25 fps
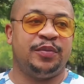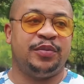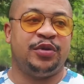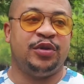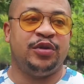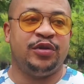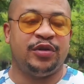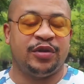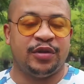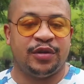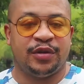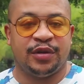
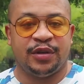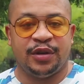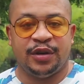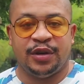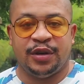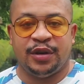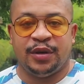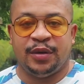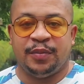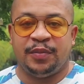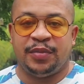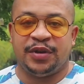computer.
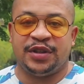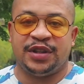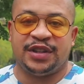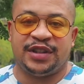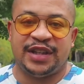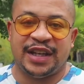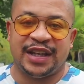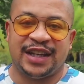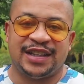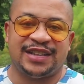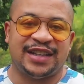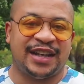But
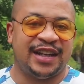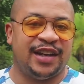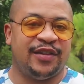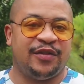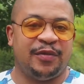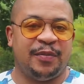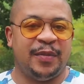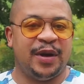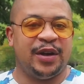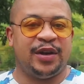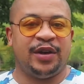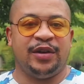the thing is, I
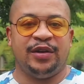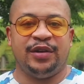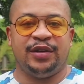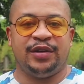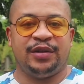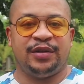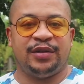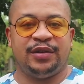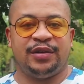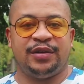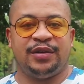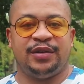never met her,
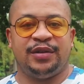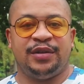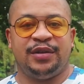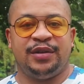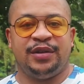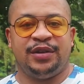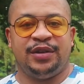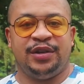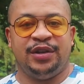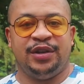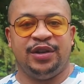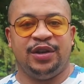
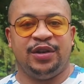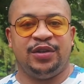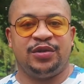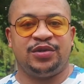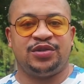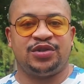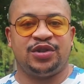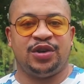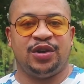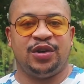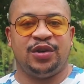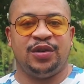you
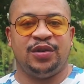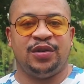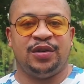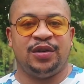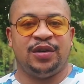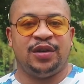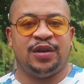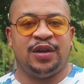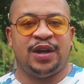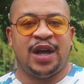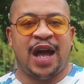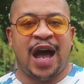know. So
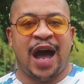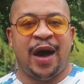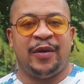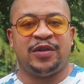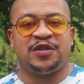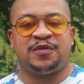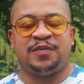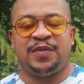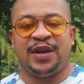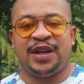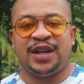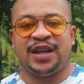I
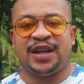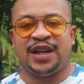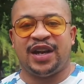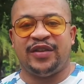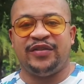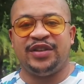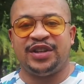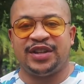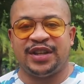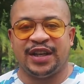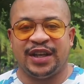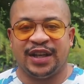was banking
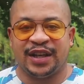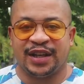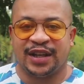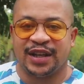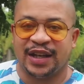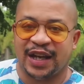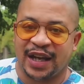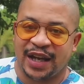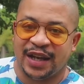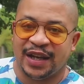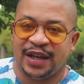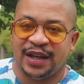
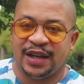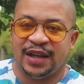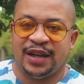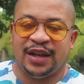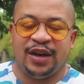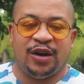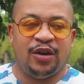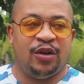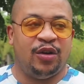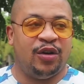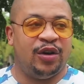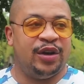everything
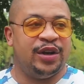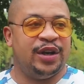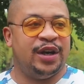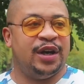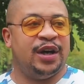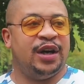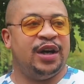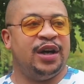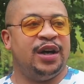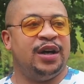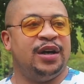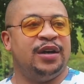on
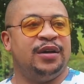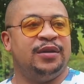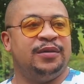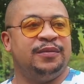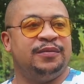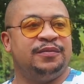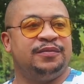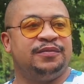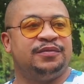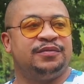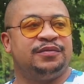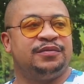
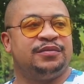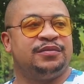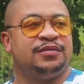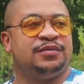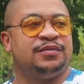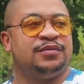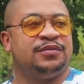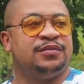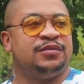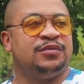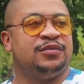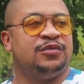
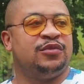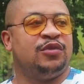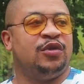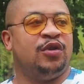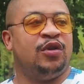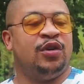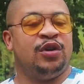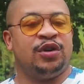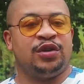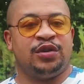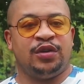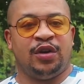
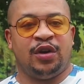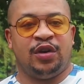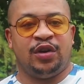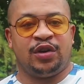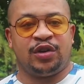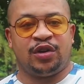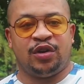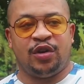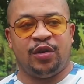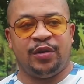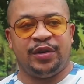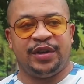
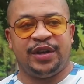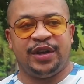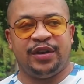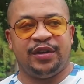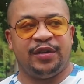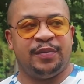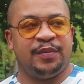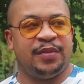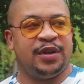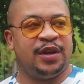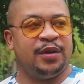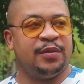going
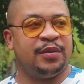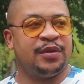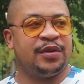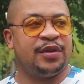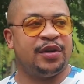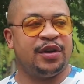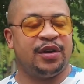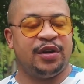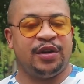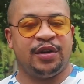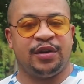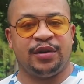there and being
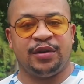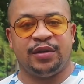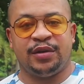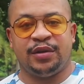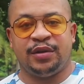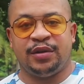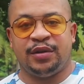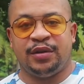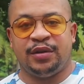with her,